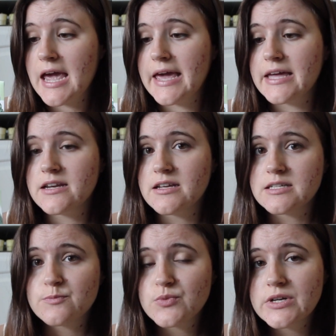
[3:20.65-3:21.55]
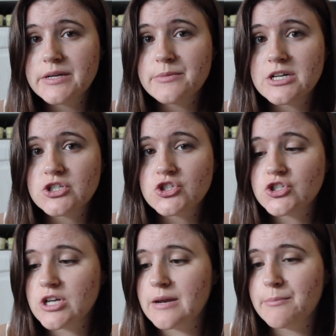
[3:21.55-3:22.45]
and it's pretty
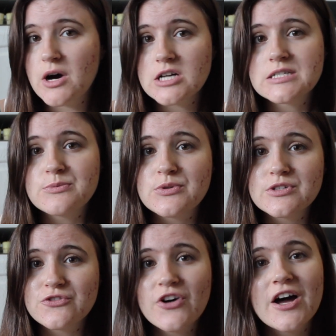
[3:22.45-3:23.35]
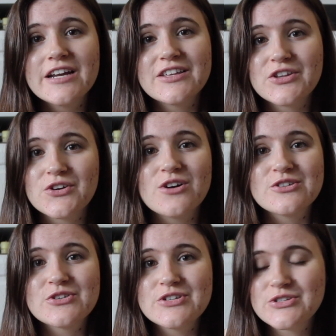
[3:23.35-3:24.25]
much impossible to find at the
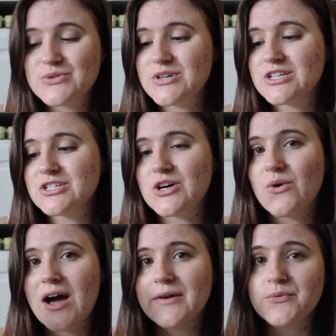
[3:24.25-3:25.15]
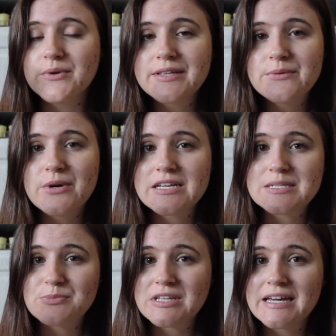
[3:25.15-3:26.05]
grocery store, so I really wanted
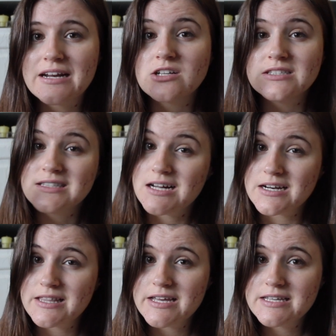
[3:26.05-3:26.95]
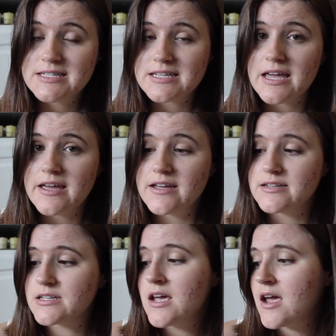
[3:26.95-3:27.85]
to plant a lot of this, and